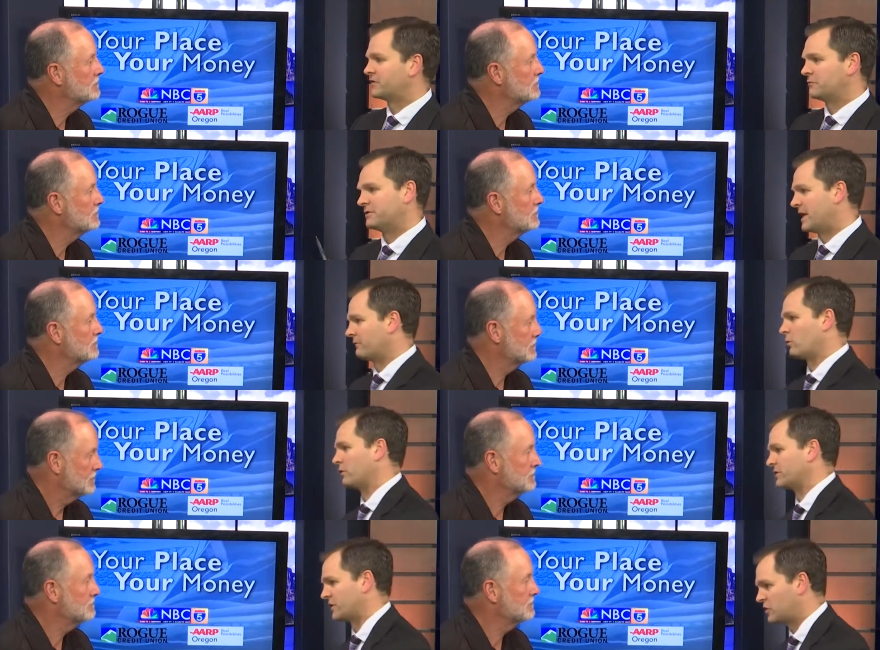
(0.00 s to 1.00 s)
Speaker 1: student debt, of
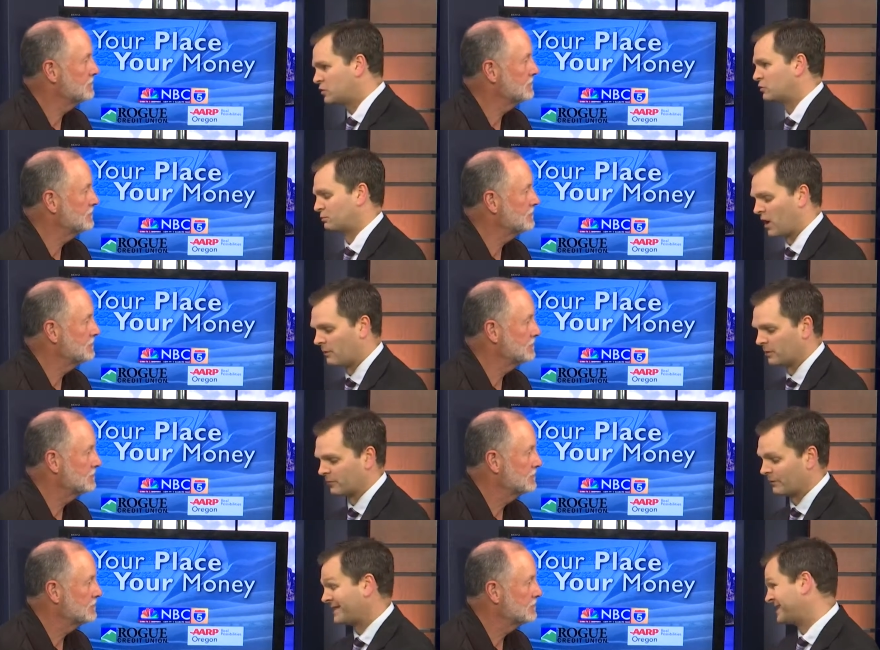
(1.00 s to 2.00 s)
course, a huge problem,
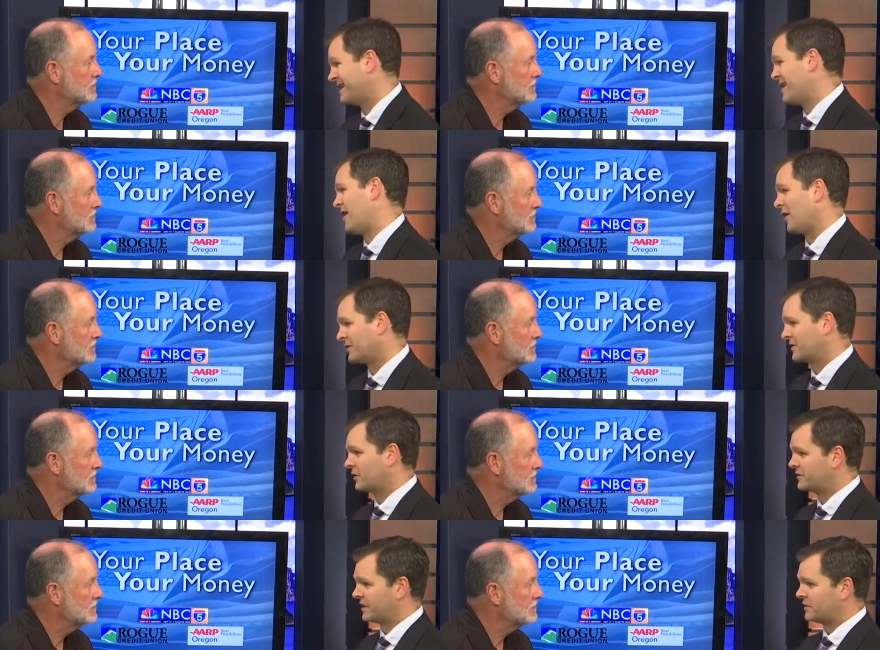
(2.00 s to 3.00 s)
and rates aren't as
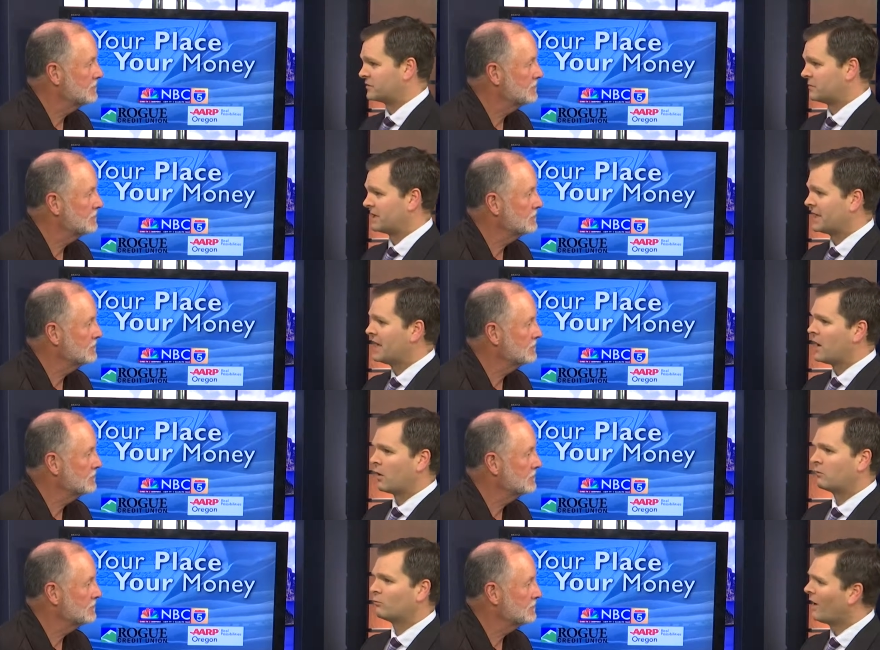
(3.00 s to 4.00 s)
good as they used to be
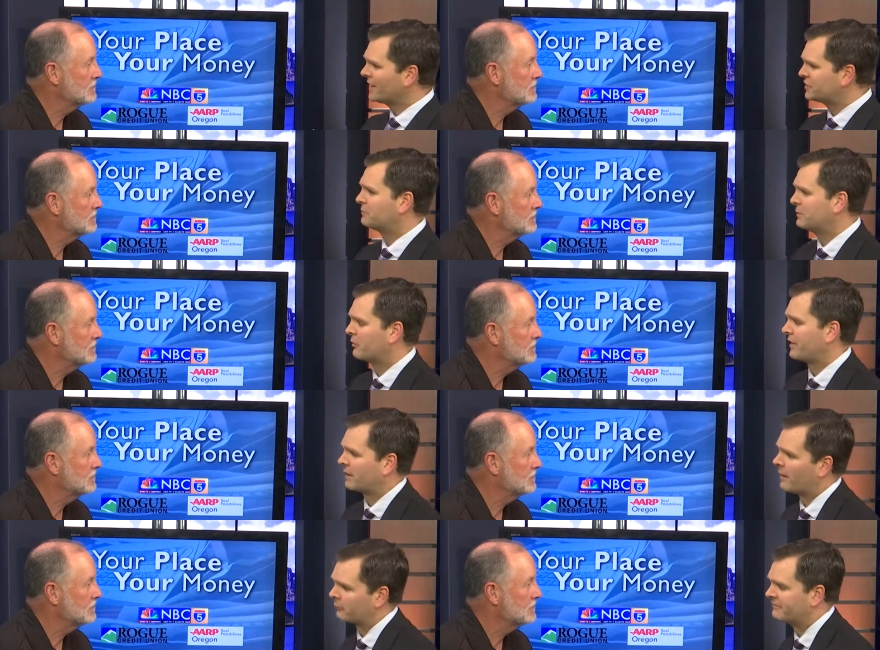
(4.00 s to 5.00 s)
why should people think
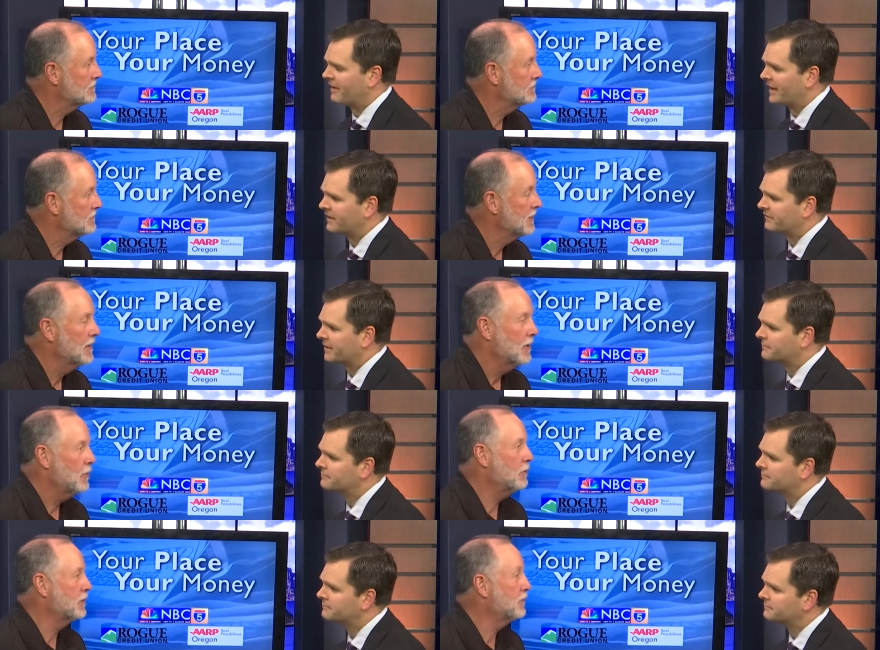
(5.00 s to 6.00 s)
about refinancing?
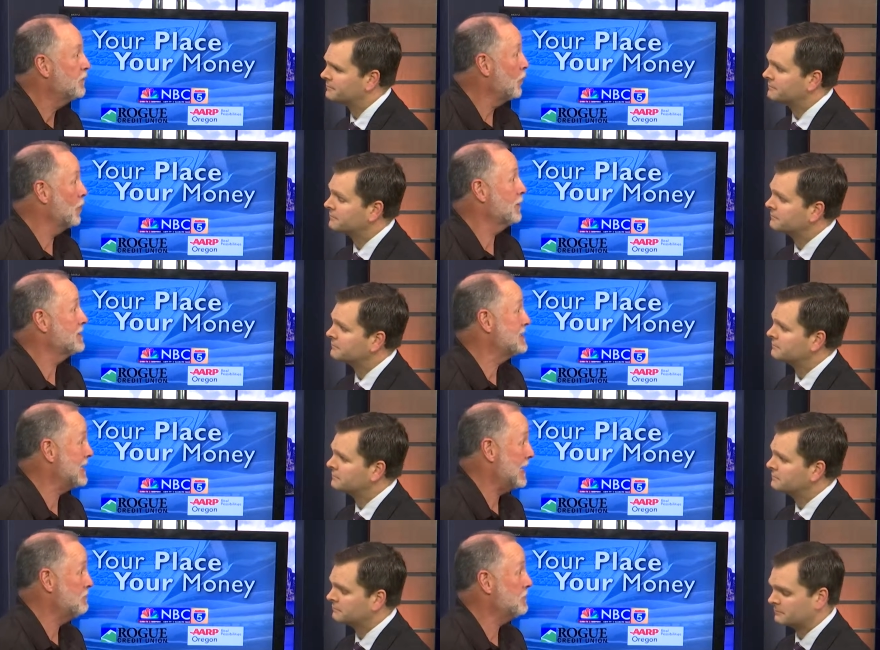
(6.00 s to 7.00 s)
Speaker 2: Well, with four in
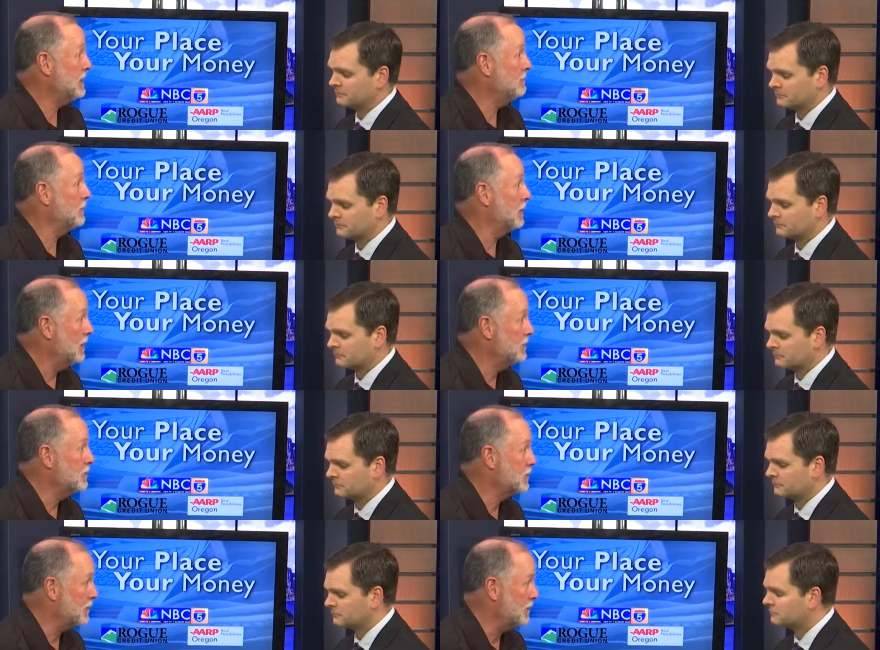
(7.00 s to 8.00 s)
10 people under
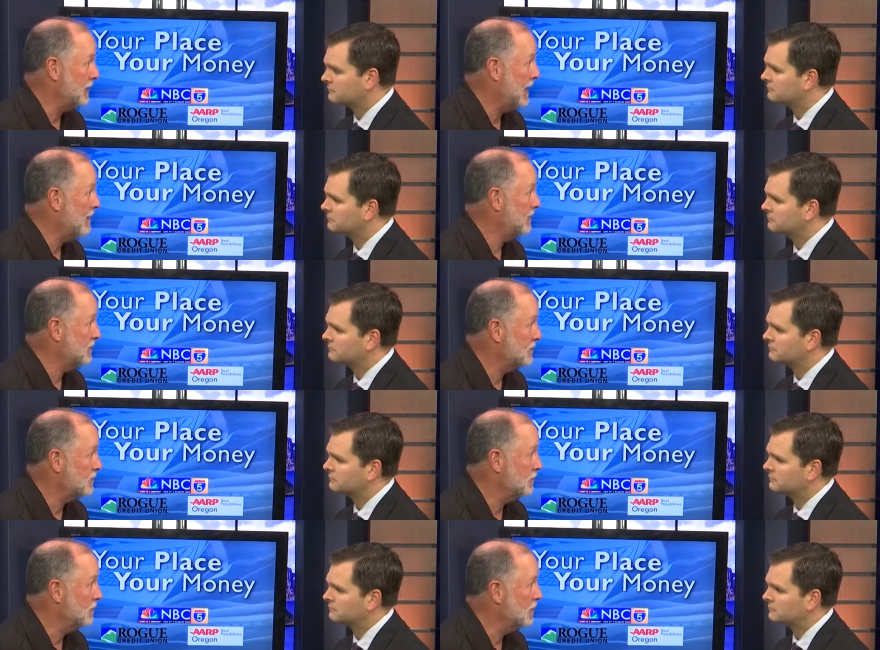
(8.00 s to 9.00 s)
30 having a
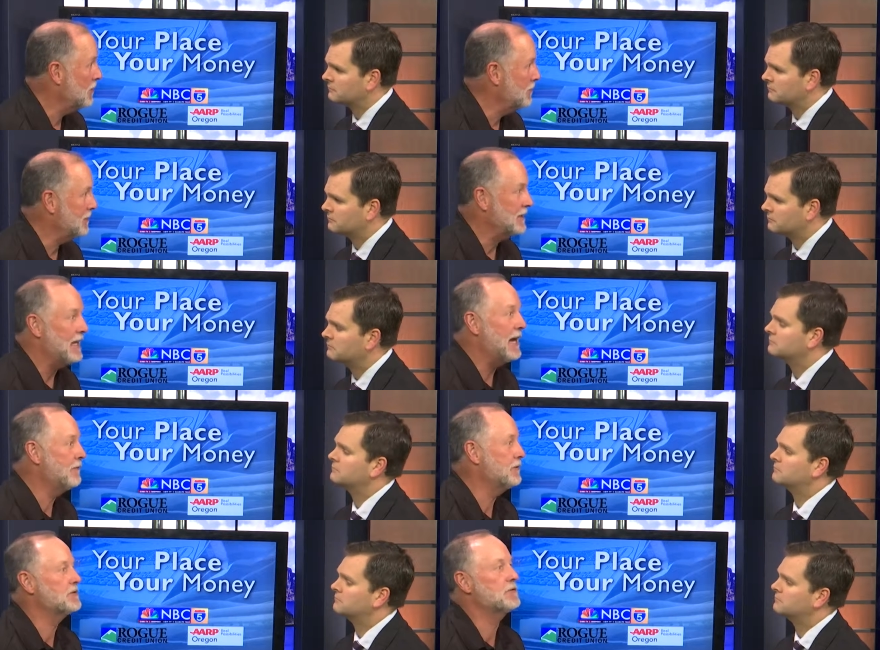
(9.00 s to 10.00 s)
student loan and the
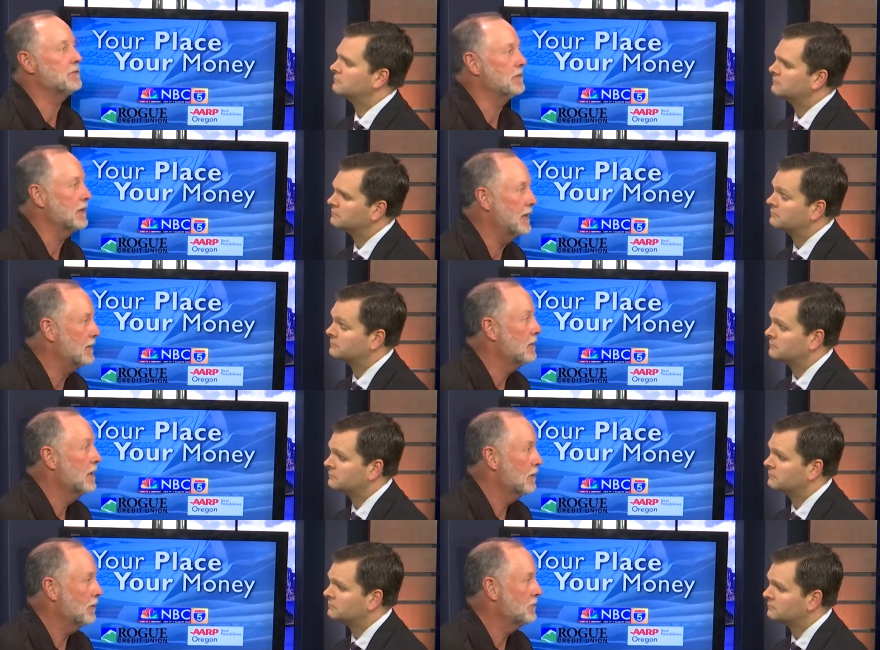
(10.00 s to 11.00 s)
average student
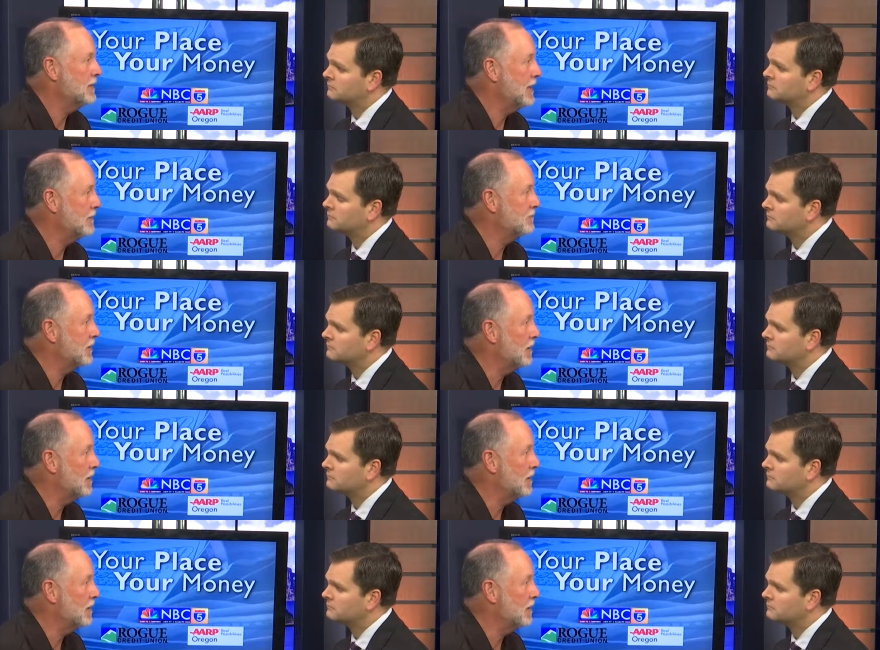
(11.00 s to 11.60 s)
loan debt of,